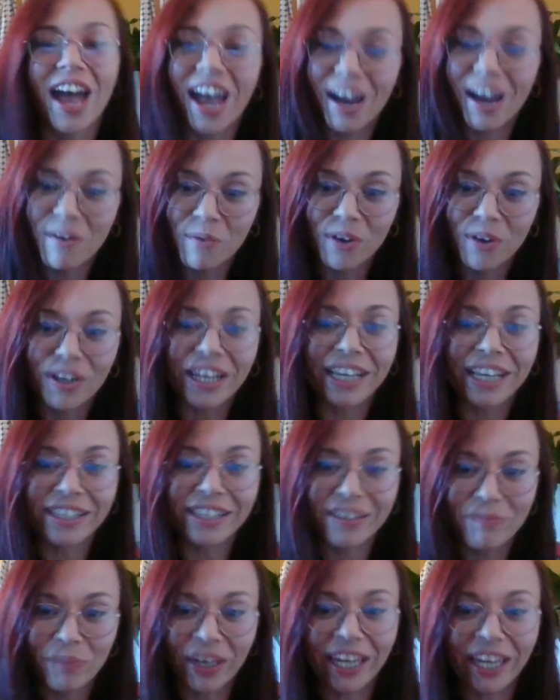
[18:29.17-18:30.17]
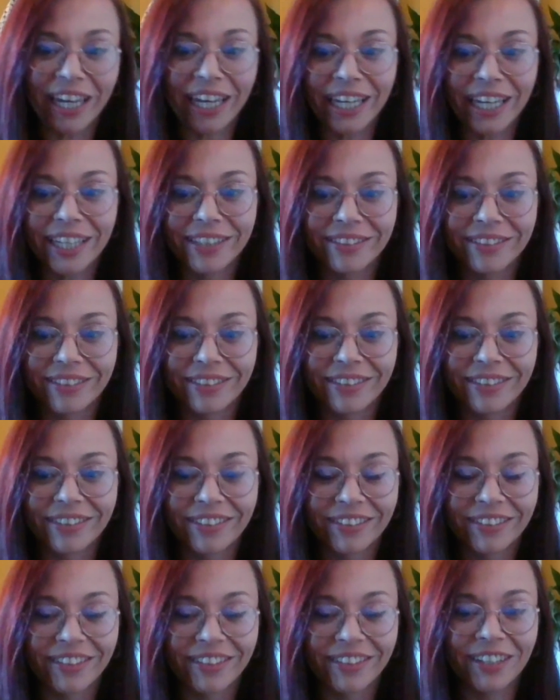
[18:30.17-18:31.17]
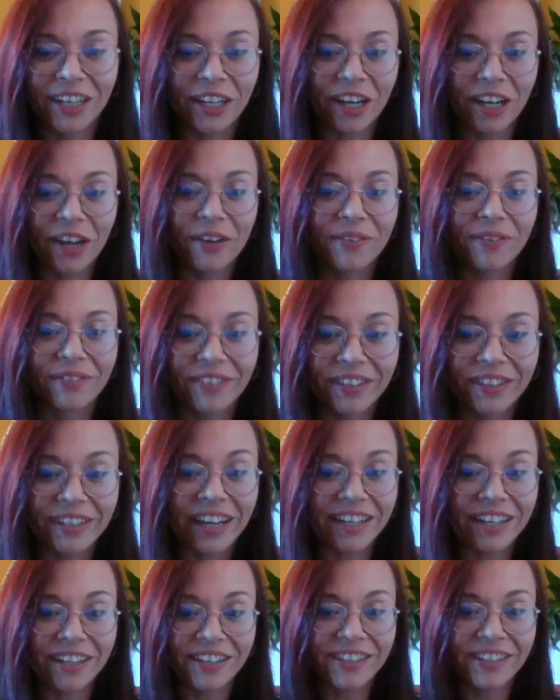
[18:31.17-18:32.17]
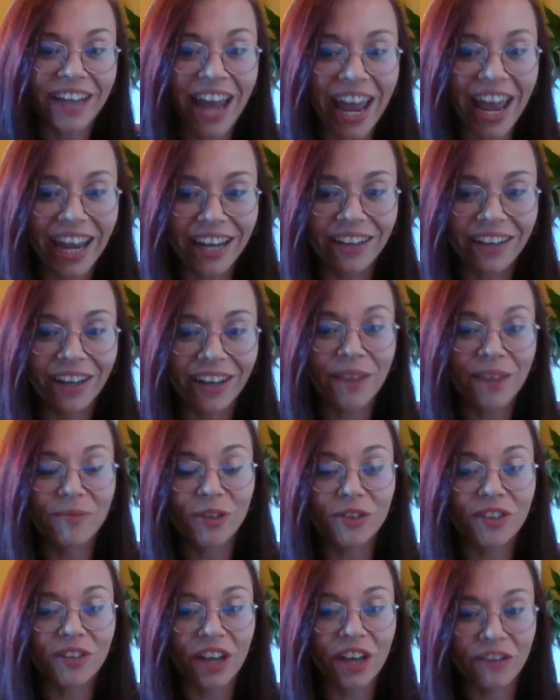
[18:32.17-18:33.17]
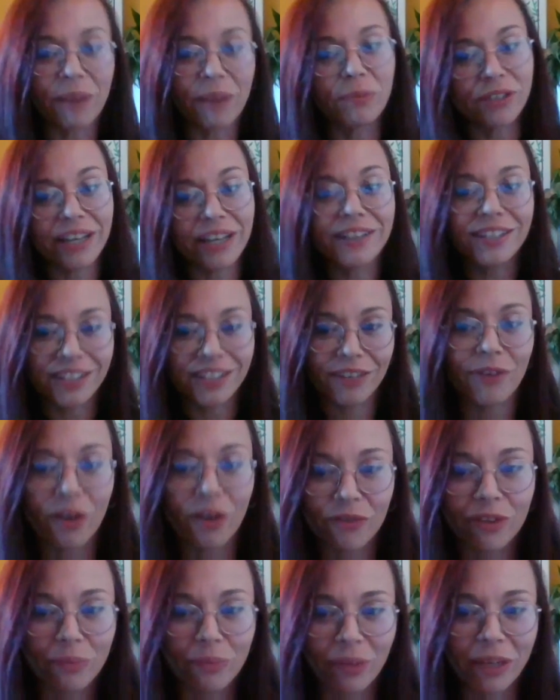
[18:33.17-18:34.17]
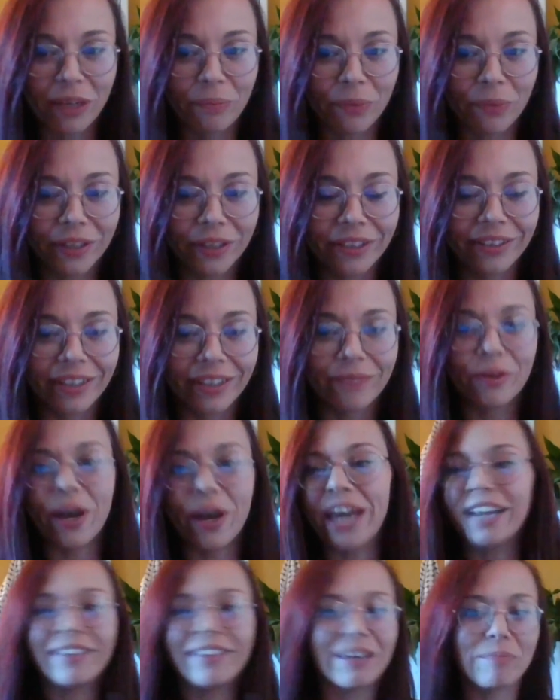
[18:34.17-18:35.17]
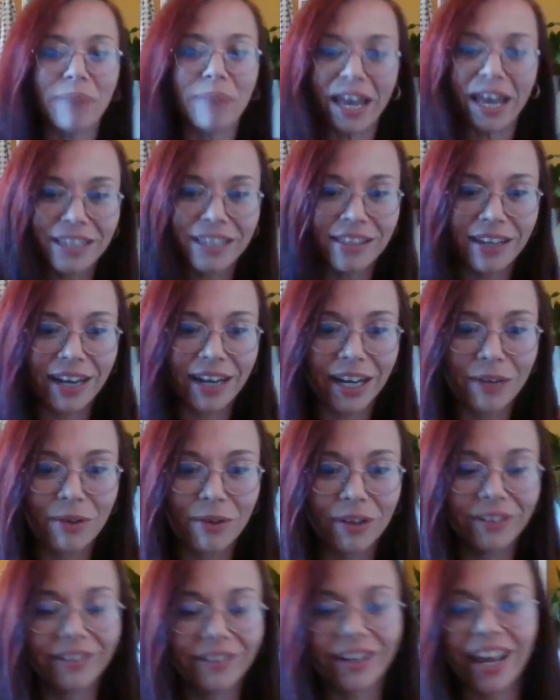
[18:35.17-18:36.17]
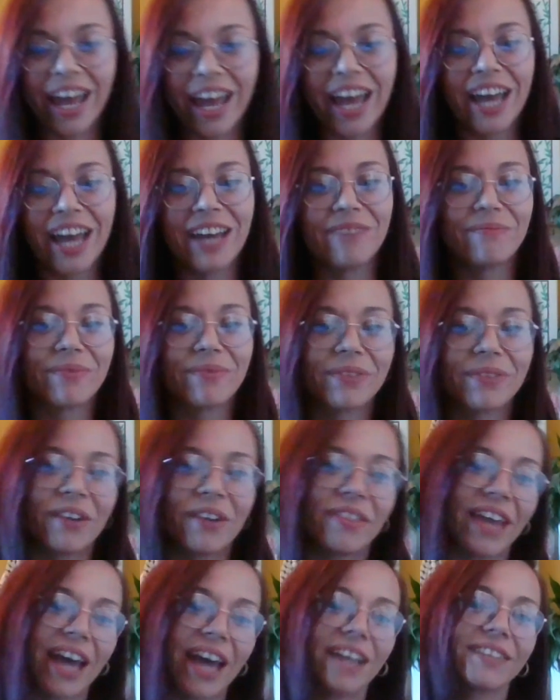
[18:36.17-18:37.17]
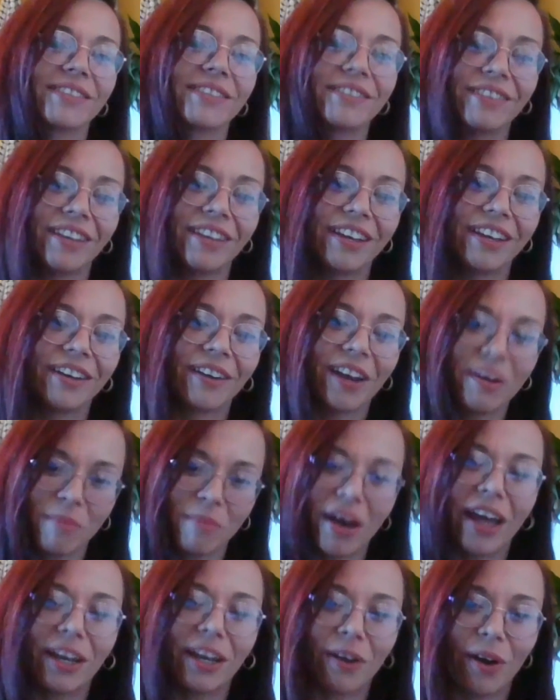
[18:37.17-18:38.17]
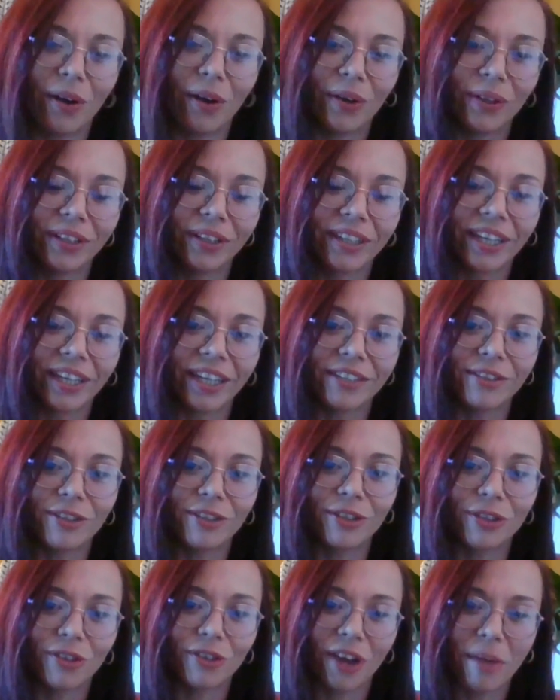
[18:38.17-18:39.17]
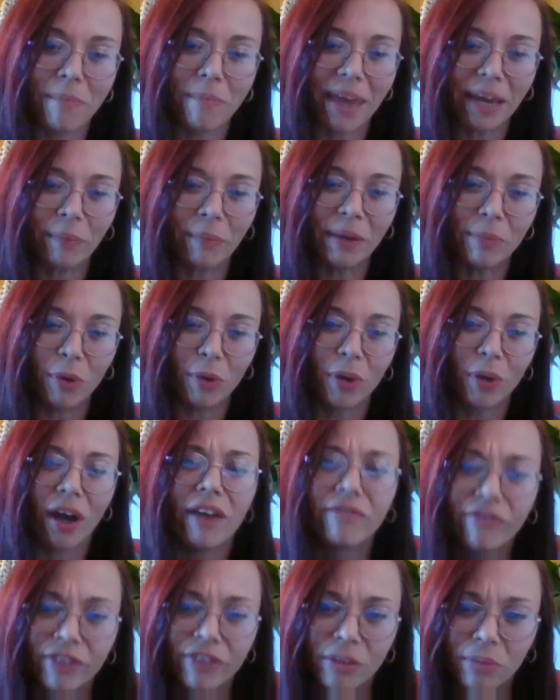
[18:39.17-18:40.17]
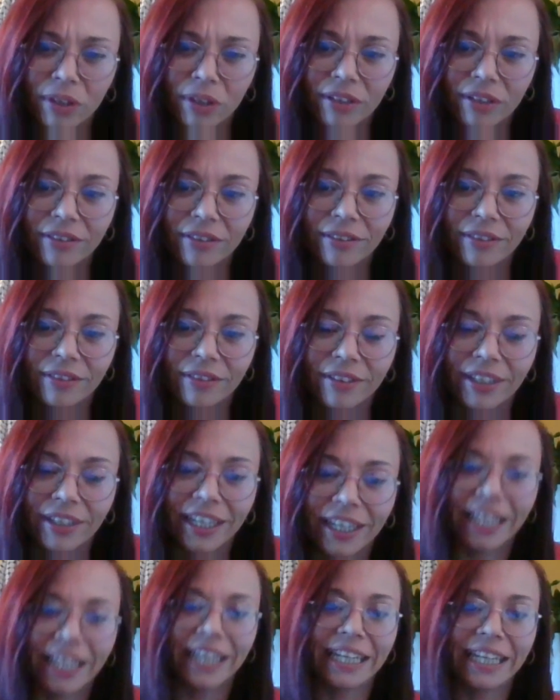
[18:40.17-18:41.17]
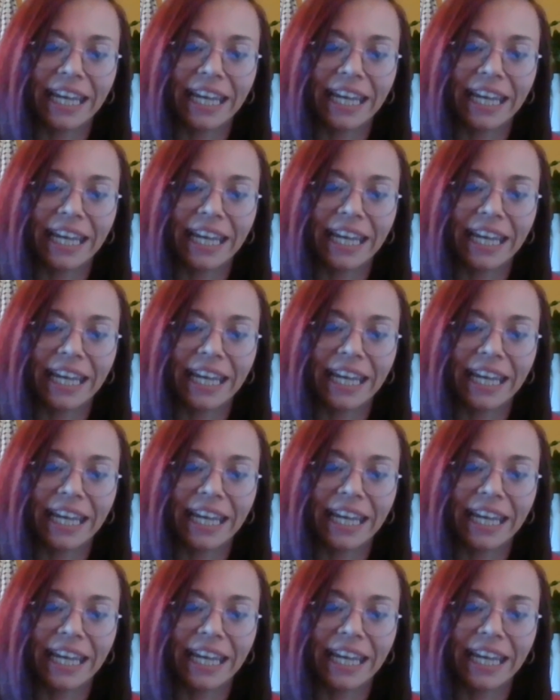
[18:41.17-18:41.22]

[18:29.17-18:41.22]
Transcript: I want it to be, at the end of the day, I'm just a representative of the people. I'm not anything better than anyone. So that's kind of my goal, is to just try and make people comfortable in it